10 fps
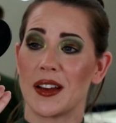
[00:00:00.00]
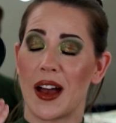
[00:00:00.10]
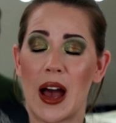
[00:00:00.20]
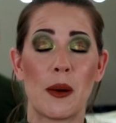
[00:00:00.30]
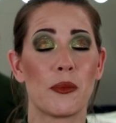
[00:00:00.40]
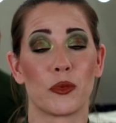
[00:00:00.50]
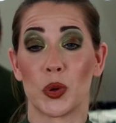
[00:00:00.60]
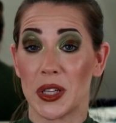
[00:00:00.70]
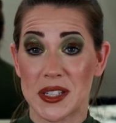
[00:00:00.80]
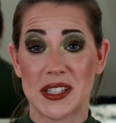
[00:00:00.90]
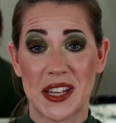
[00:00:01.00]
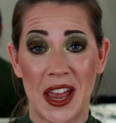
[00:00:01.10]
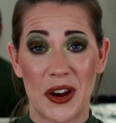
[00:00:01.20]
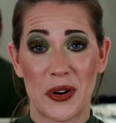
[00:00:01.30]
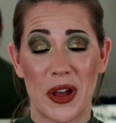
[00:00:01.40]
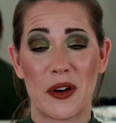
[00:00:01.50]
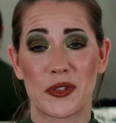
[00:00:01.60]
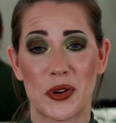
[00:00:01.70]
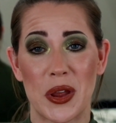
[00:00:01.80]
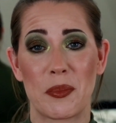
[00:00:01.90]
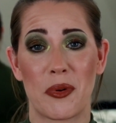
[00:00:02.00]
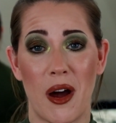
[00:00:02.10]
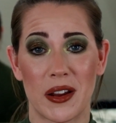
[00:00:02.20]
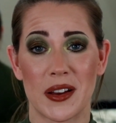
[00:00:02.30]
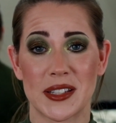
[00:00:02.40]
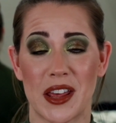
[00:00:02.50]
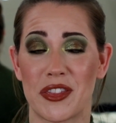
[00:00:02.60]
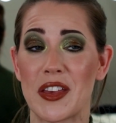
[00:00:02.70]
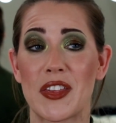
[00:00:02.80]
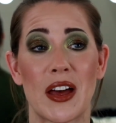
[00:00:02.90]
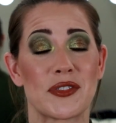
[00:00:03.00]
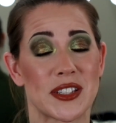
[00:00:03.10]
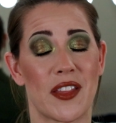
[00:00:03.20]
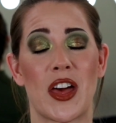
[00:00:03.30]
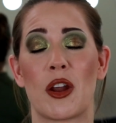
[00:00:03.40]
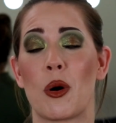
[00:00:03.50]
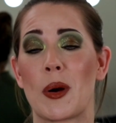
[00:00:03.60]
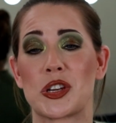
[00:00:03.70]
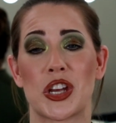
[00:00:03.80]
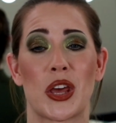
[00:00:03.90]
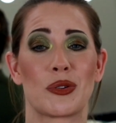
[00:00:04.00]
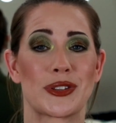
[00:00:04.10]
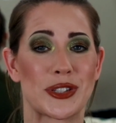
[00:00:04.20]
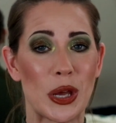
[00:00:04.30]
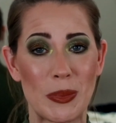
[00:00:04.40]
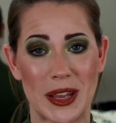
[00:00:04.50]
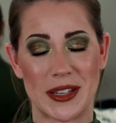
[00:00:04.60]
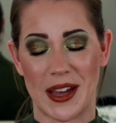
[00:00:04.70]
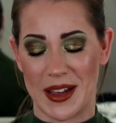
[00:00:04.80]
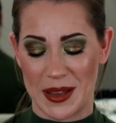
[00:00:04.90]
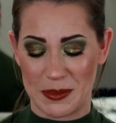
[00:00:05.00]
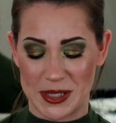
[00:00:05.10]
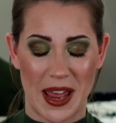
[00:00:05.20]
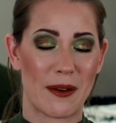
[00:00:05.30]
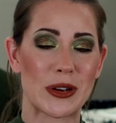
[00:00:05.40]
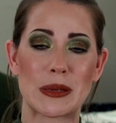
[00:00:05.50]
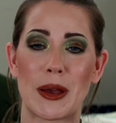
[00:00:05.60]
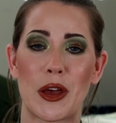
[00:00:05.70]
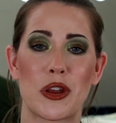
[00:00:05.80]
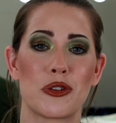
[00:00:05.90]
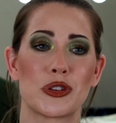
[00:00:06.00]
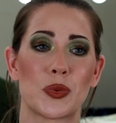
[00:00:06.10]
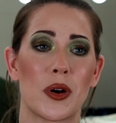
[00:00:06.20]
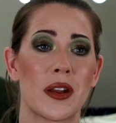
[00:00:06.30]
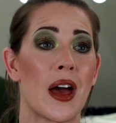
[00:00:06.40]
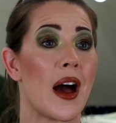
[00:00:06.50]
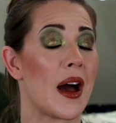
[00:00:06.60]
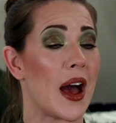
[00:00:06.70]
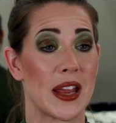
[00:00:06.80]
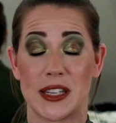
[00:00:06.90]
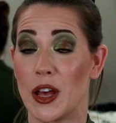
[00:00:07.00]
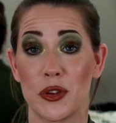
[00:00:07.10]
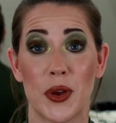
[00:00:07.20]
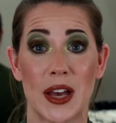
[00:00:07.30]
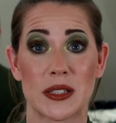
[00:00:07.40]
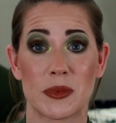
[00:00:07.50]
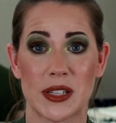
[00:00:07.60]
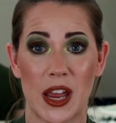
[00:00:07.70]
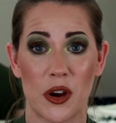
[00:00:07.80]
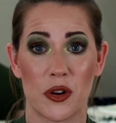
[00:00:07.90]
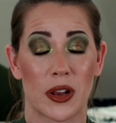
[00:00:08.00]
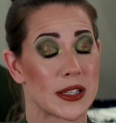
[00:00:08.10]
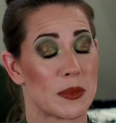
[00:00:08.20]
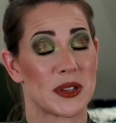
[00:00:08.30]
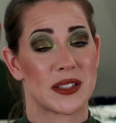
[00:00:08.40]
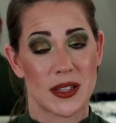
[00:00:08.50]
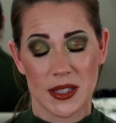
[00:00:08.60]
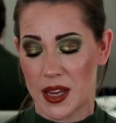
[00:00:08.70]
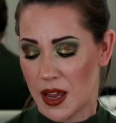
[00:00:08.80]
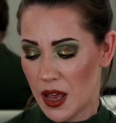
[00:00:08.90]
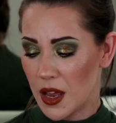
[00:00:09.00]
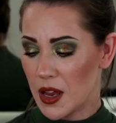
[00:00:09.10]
I'm really scared of cream products. I think that I've said that on my channel so many times. Every time I go to use one, I tell you guys I'm scared because I'm a sissy,